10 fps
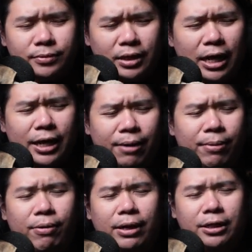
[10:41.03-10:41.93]
like,
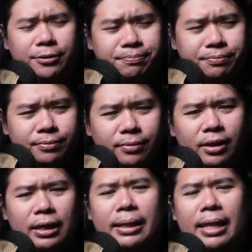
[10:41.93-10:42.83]
Kamen Rider
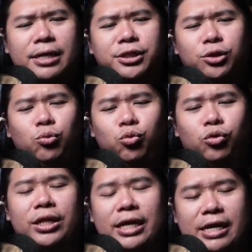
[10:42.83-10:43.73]
Legend
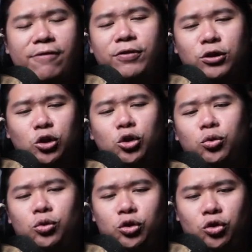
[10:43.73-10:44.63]
would even
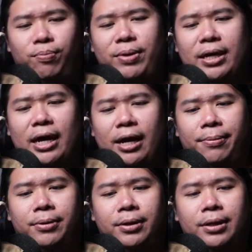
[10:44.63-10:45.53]
choose to become